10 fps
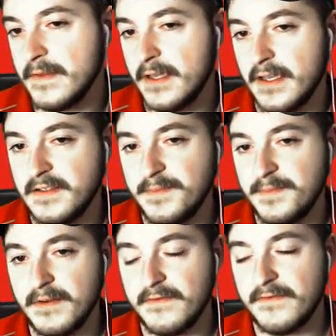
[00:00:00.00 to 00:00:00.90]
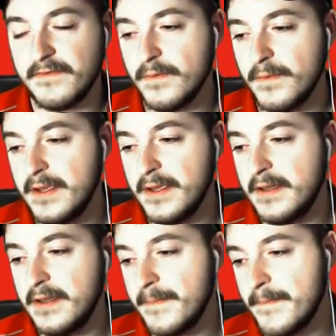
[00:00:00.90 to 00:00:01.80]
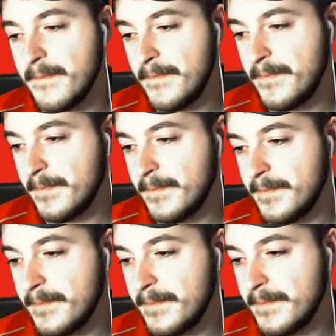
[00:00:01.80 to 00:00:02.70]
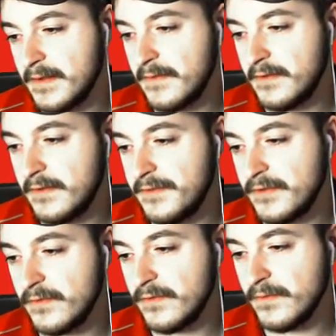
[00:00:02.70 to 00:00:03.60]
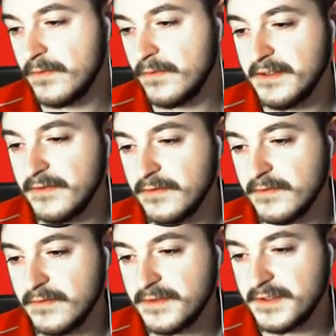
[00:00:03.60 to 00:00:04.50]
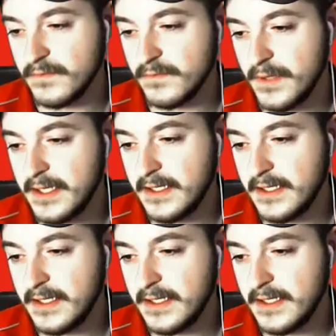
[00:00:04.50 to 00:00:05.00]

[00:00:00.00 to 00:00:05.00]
Ice Beam for the win. Level 22. Sweet.